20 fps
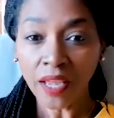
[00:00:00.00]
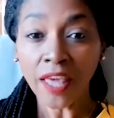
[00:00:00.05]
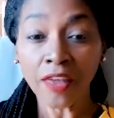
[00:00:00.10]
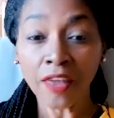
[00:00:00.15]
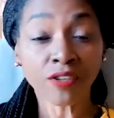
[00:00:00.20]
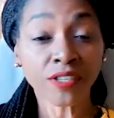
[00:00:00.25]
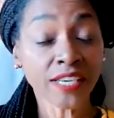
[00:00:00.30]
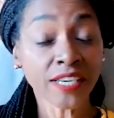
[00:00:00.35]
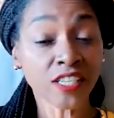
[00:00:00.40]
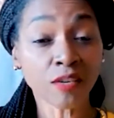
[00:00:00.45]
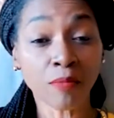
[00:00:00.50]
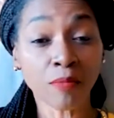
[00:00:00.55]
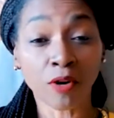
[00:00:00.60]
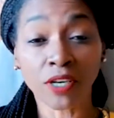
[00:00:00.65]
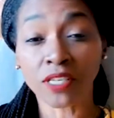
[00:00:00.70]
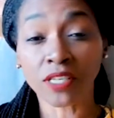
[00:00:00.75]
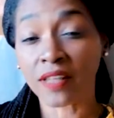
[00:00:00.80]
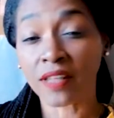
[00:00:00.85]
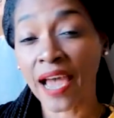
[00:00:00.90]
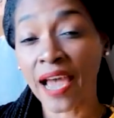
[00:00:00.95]
In her
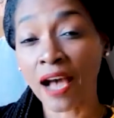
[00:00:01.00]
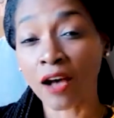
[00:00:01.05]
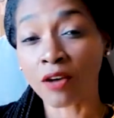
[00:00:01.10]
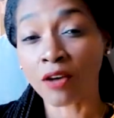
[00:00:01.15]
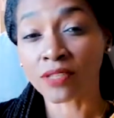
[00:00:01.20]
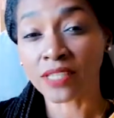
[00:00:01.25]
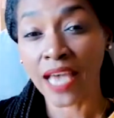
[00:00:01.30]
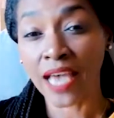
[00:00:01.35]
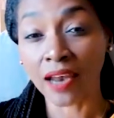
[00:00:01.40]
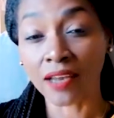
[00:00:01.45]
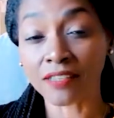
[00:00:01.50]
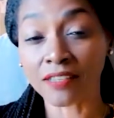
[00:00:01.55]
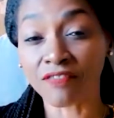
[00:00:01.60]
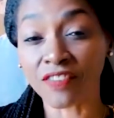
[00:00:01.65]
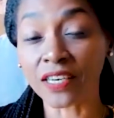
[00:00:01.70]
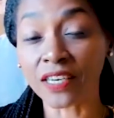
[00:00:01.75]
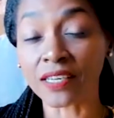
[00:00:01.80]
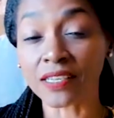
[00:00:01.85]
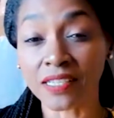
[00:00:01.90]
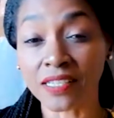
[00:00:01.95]
testimony to the House, Allyson
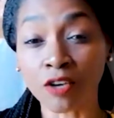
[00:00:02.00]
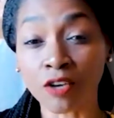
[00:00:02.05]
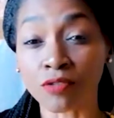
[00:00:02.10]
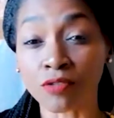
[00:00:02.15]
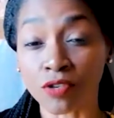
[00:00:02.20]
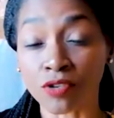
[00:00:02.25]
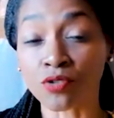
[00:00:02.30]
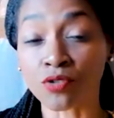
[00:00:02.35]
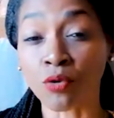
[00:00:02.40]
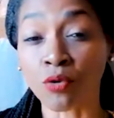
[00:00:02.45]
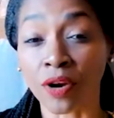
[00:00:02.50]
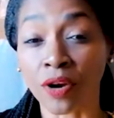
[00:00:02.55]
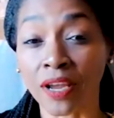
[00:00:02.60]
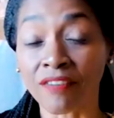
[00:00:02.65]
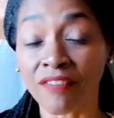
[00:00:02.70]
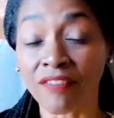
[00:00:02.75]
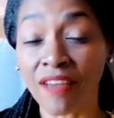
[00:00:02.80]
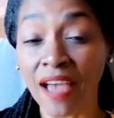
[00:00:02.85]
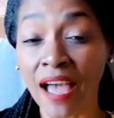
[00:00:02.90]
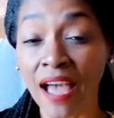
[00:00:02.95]
Felix tells the story
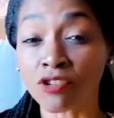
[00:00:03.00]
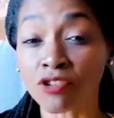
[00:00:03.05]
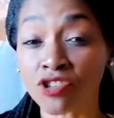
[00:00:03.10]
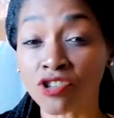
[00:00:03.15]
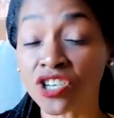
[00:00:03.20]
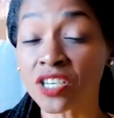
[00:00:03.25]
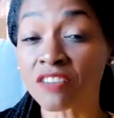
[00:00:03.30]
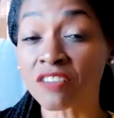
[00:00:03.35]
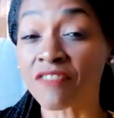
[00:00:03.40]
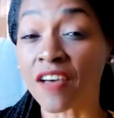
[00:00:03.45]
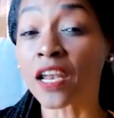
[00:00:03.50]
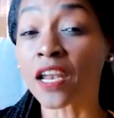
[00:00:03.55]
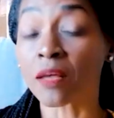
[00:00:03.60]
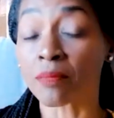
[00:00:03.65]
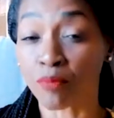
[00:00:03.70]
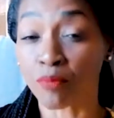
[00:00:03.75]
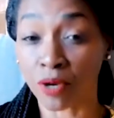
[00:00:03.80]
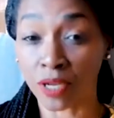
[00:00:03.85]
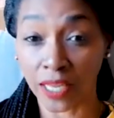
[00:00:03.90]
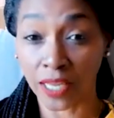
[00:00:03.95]
of how she
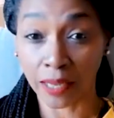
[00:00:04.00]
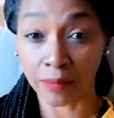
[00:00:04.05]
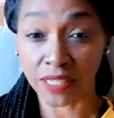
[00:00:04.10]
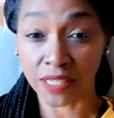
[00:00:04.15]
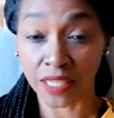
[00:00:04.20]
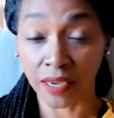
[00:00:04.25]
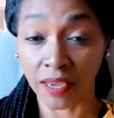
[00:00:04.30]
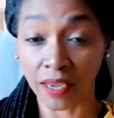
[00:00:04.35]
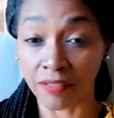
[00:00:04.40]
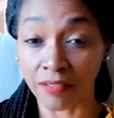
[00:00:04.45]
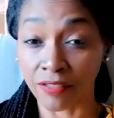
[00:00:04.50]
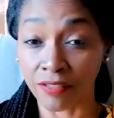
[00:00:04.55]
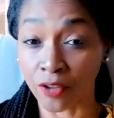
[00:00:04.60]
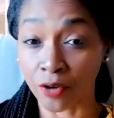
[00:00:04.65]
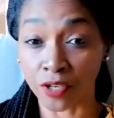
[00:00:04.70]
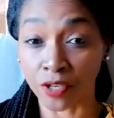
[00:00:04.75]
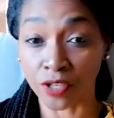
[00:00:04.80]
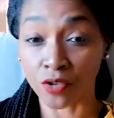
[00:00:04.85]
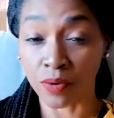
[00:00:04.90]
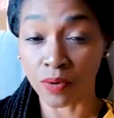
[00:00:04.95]
developed preeclampsia at
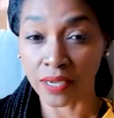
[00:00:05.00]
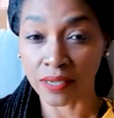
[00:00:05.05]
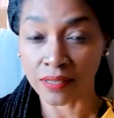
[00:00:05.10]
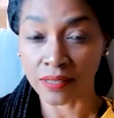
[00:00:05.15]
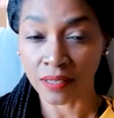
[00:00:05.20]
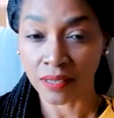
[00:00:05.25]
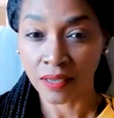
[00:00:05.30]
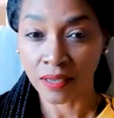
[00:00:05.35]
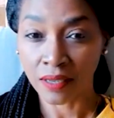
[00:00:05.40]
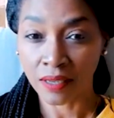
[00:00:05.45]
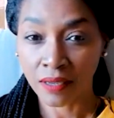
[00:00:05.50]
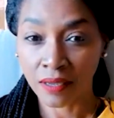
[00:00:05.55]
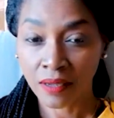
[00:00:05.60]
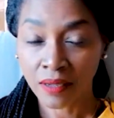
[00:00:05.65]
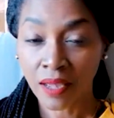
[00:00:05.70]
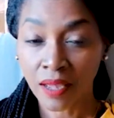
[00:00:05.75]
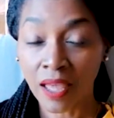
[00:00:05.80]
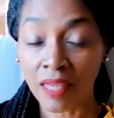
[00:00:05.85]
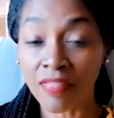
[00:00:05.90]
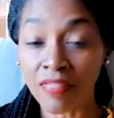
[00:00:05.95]
32 weeks,
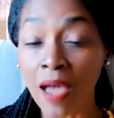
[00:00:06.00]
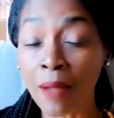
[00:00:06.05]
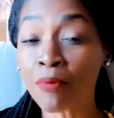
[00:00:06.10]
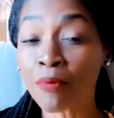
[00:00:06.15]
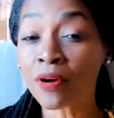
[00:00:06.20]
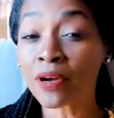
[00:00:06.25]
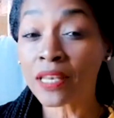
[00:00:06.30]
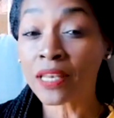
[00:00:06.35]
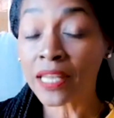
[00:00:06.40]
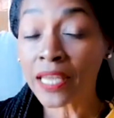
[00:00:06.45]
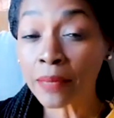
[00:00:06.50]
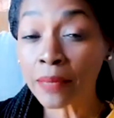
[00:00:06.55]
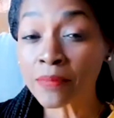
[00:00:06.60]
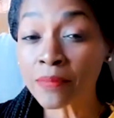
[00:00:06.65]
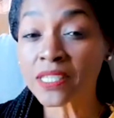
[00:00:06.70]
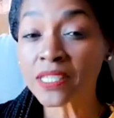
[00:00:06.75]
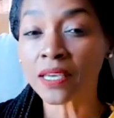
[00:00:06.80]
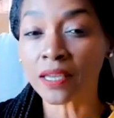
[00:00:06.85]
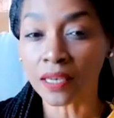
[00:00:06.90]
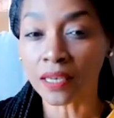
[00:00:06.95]
and that
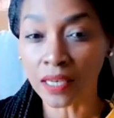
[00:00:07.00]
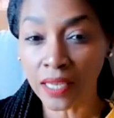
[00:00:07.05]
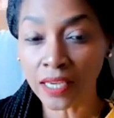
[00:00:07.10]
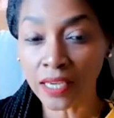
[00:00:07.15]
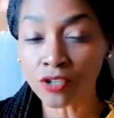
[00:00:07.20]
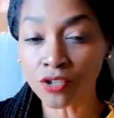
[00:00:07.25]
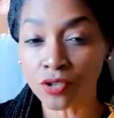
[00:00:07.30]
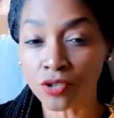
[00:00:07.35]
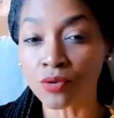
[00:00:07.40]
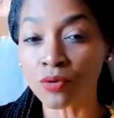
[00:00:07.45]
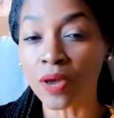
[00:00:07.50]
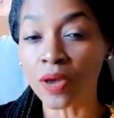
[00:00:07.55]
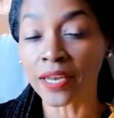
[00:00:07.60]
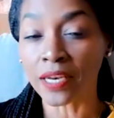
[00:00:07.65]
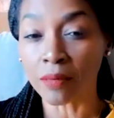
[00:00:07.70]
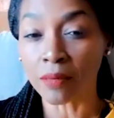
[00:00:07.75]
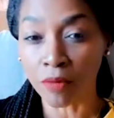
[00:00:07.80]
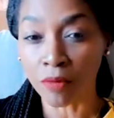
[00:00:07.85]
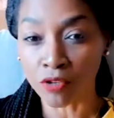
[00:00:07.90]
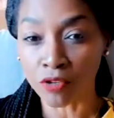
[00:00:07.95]
preeclampsia led to
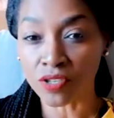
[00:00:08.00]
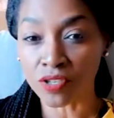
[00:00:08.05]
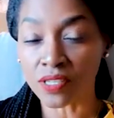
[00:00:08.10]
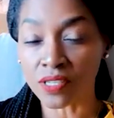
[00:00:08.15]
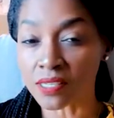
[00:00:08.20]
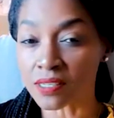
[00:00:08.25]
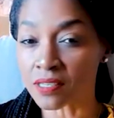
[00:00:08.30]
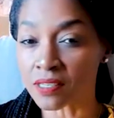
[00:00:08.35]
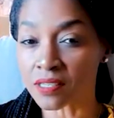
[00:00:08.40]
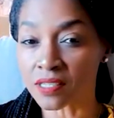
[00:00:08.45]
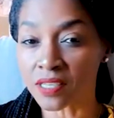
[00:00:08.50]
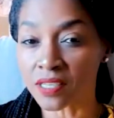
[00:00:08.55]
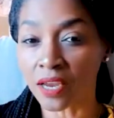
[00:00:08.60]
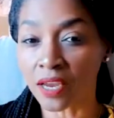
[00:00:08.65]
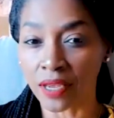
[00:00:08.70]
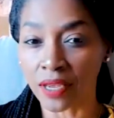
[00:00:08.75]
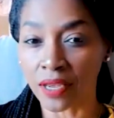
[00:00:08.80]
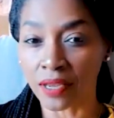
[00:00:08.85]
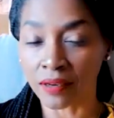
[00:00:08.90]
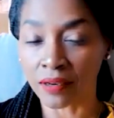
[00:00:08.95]
an emergency
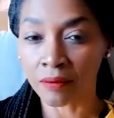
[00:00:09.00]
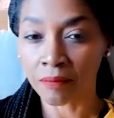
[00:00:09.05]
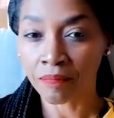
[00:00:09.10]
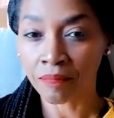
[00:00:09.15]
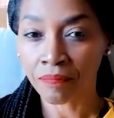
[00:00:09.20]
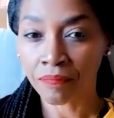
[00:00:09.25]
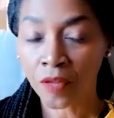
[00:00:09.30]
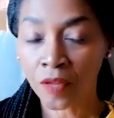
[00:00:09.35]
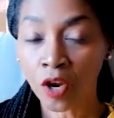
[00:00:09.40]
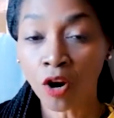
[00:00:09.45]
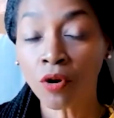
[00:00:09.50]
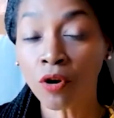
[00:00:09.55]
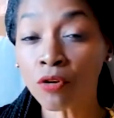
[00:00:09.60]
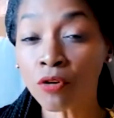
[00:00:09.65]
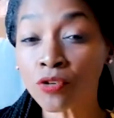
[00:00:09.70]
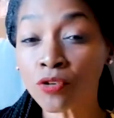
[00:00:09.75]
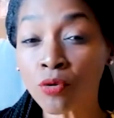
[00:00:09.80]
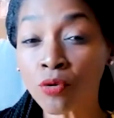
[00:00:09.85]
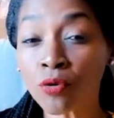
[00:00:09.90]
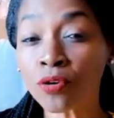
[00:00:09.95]
cesarean.
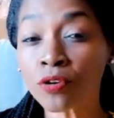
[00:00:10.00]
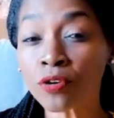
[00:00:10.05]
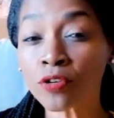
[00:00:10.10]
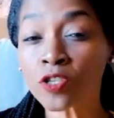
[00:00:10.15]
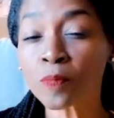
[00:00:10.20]
Her daughter